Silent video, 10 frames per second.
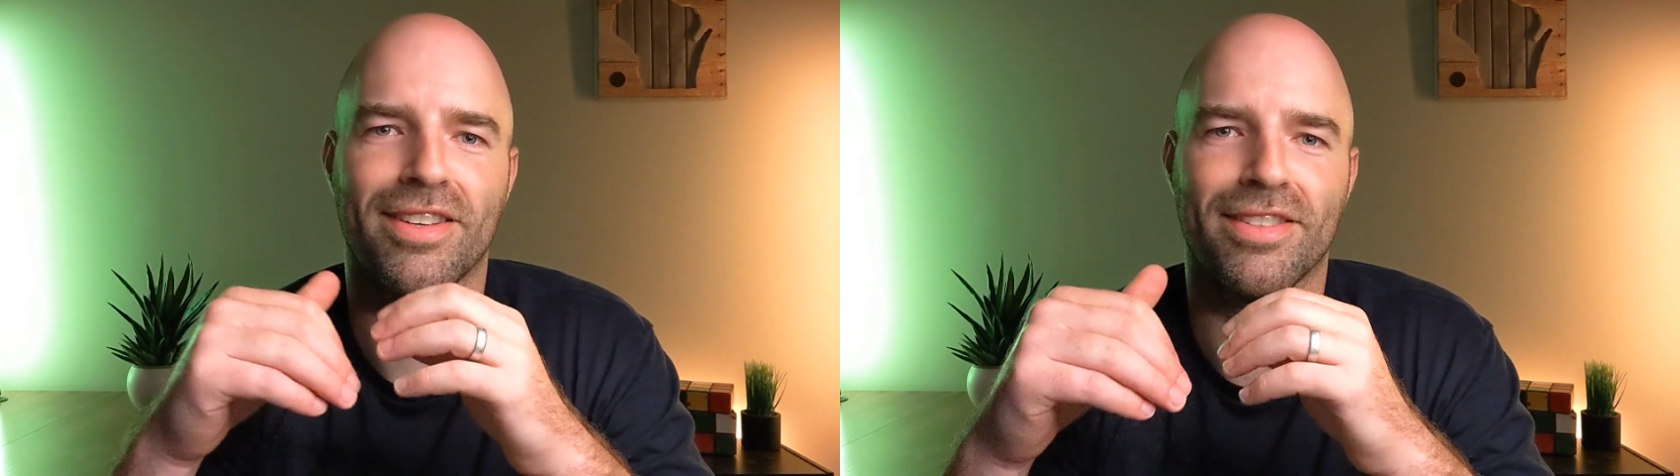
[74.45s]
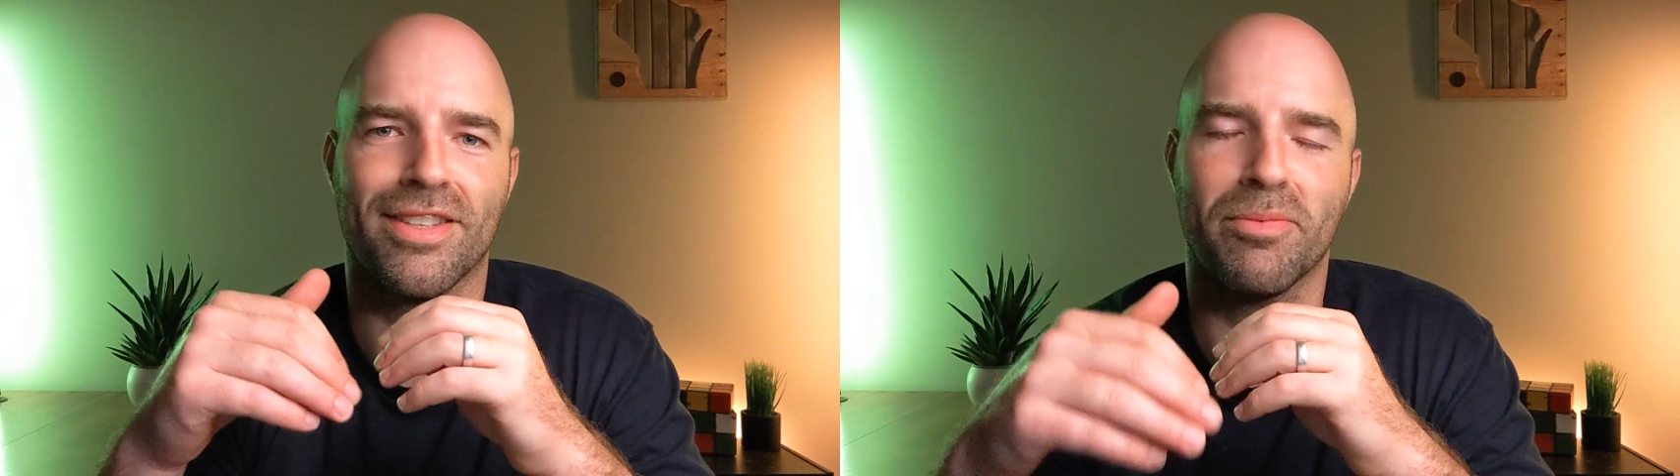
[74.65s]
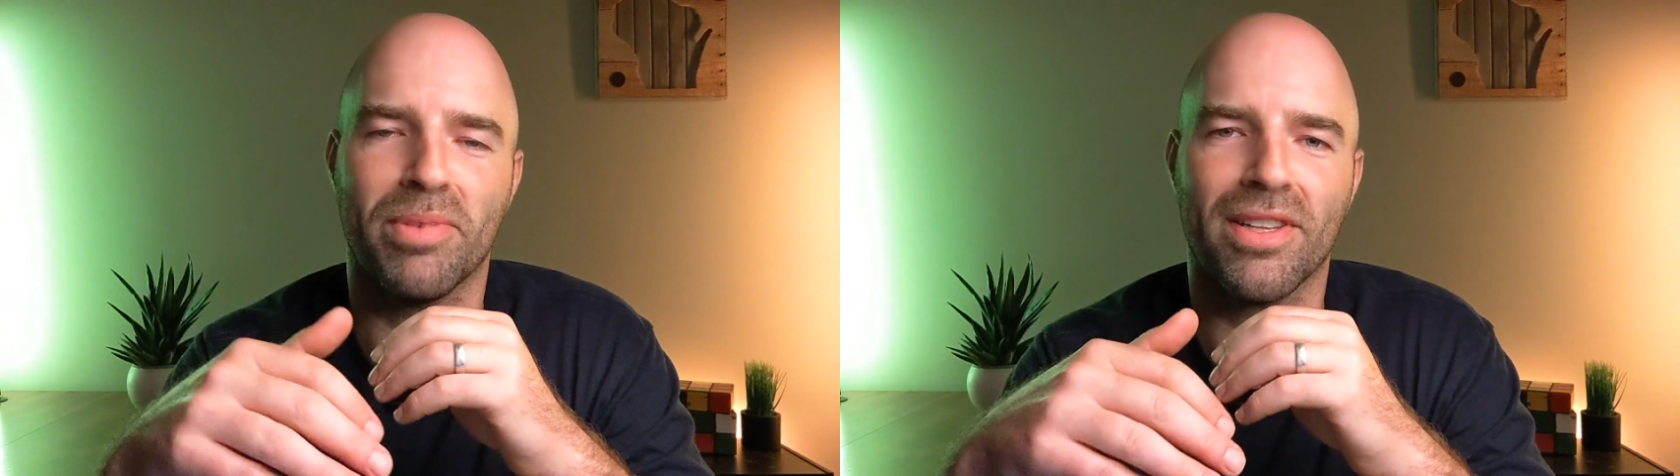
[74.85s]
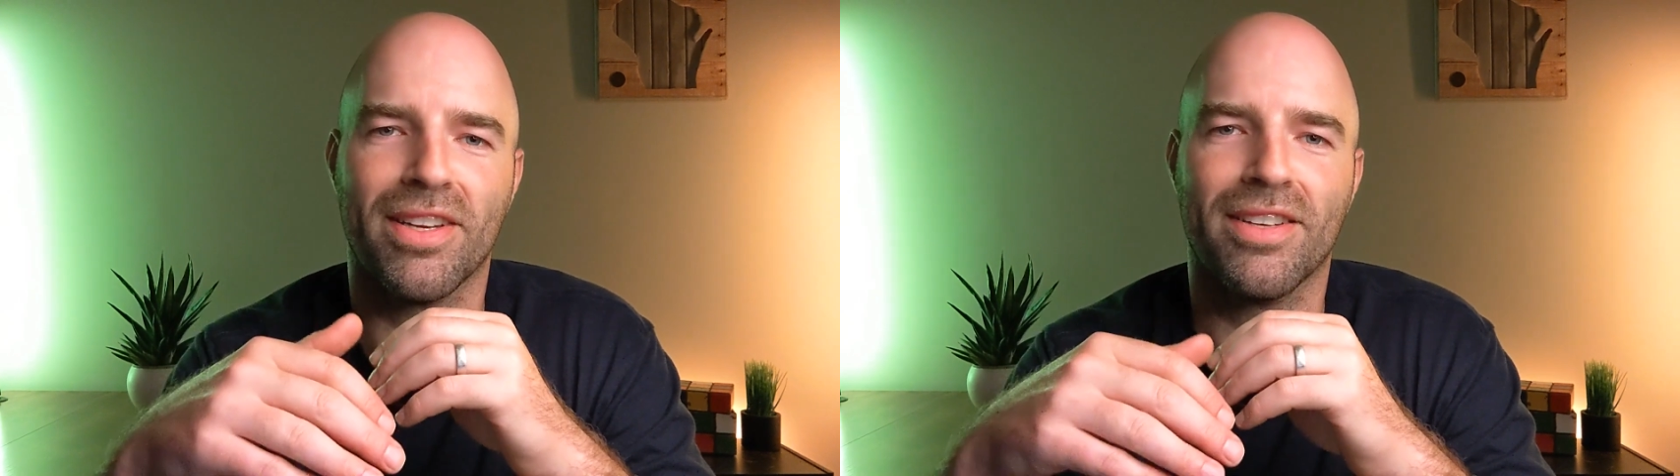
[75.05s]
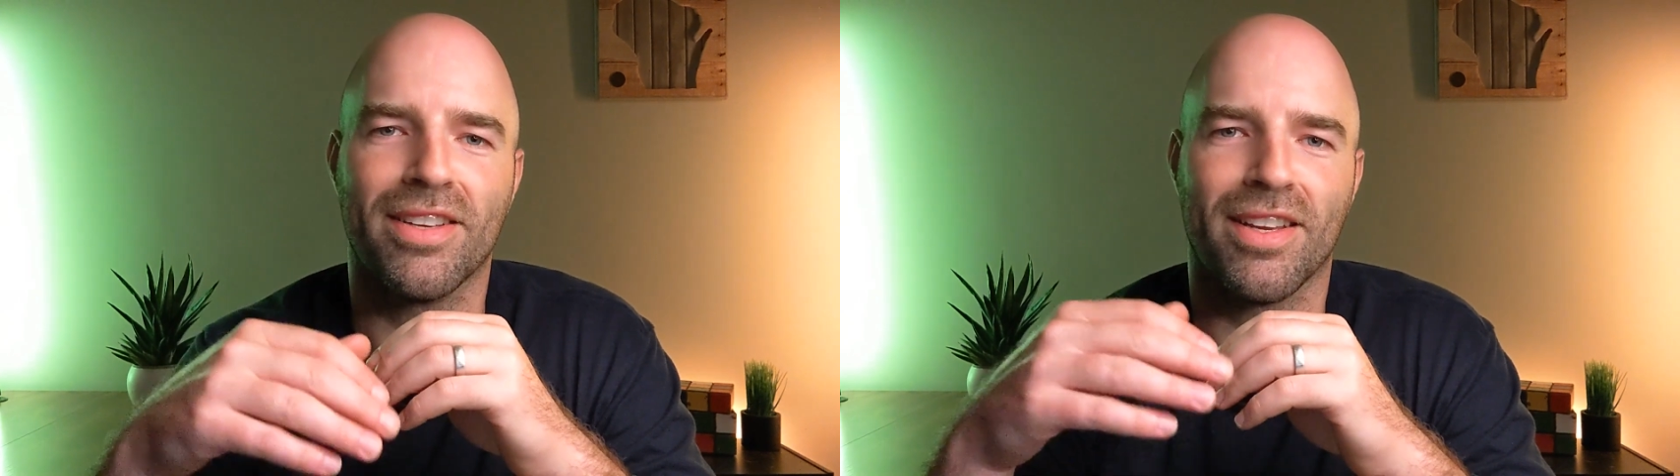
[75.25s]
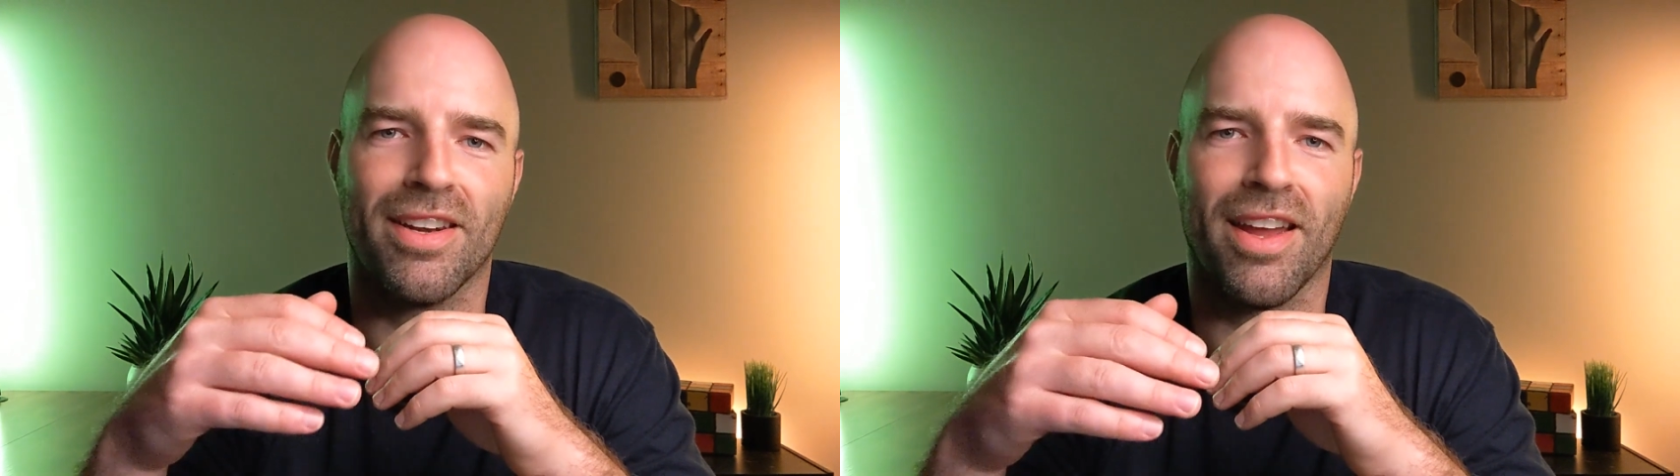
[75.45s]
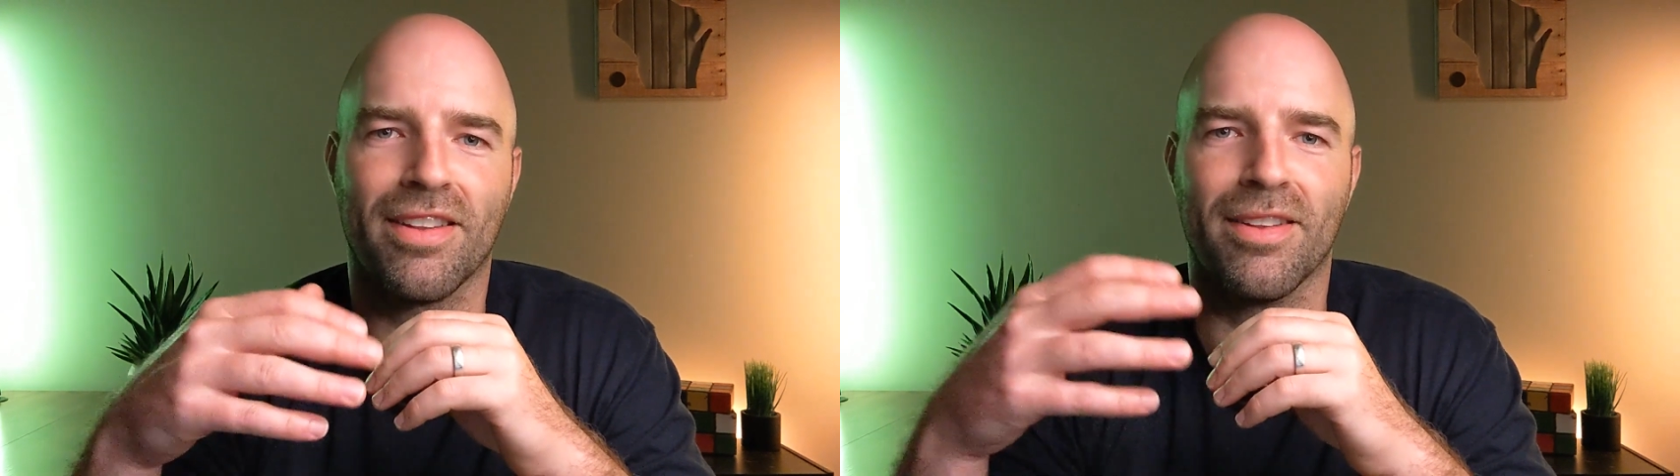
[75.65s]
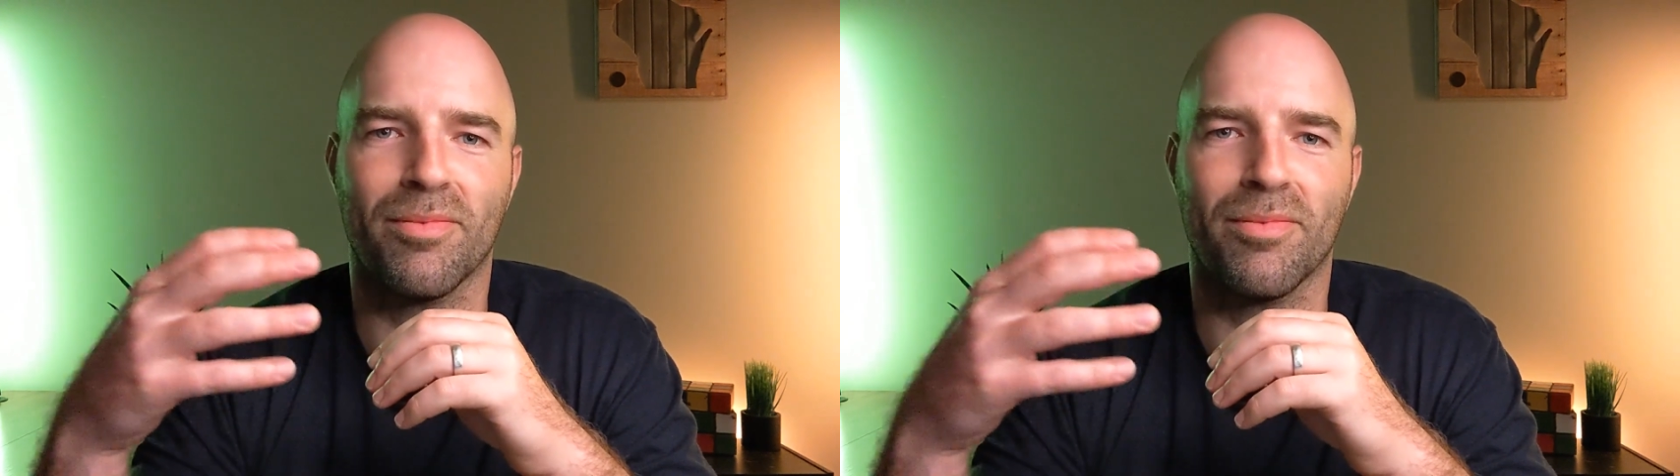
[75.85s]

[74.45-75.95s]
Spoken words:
is the ability to connect